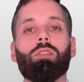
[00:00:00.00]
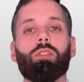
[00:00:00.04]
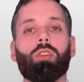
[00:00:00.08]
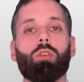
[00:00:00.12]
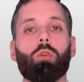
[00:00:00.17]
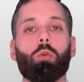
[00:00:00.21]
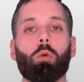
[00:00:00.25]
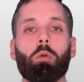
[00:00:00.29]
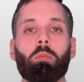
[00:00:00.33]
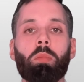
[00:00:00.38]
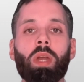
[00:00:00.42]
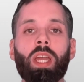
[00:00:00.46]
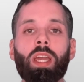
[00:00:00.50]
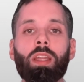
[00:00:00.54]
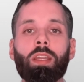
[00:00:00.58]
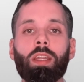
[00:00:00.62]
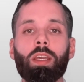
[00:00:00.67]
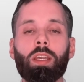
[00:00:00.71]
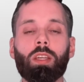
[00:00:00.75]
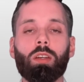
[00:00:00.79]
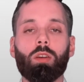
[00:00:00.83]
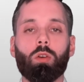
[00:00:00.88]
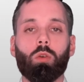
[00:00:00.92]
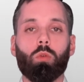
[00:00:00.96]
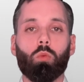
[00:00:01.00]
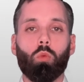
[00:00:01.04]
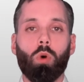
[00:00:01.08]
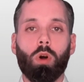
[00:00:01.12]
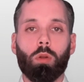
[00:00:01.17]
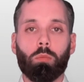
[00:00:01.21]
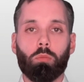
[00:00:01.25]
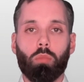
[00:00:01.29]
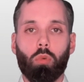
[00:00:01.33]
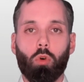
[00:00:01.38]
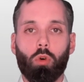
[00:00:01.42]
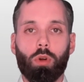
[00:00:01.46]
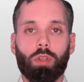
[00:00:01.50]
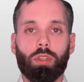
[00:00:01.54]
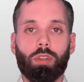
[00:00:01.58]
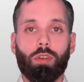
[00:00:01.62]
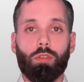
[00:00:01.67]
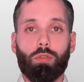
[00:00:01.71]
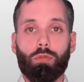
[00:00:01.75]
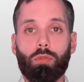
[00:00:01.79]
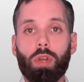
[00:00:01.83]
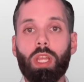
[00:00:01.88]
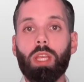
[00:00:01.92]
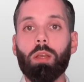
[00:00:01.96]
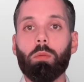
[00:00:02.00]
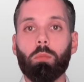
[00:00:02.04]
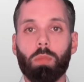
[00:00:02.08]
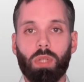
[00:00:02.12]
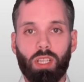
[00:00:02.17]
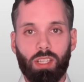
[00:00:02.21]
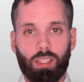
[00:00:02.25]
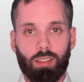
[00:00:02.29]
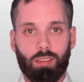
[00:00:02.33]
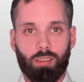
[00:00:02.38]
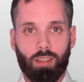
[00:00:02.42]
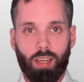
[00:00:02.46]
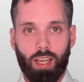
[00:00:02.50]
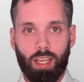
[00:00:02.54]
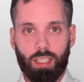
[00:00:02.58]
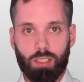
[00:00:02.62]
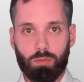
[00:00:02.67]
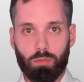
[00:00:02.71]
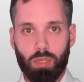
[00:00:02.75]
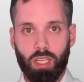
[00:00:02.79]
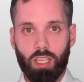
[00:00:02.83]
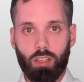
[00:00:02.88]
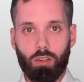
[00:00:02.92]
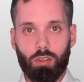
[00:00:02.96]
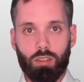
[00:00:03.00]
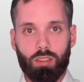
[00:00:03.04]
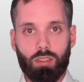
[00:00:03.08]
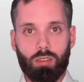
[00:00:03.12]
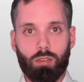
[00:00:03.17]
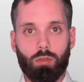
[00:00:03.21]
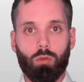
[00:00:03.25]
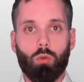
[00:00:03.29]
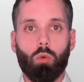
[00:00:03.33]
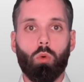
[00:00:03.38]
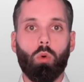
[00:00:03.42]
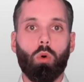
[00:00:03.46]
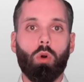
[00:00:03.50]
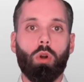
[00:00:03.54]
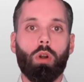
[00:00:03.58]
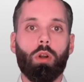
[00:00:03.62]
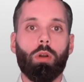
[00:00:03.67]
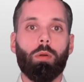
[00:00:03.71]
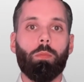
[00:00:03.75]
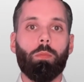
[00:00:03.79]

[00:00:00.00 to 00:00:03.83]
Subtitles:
The remaining 1.3 million taxpayers, or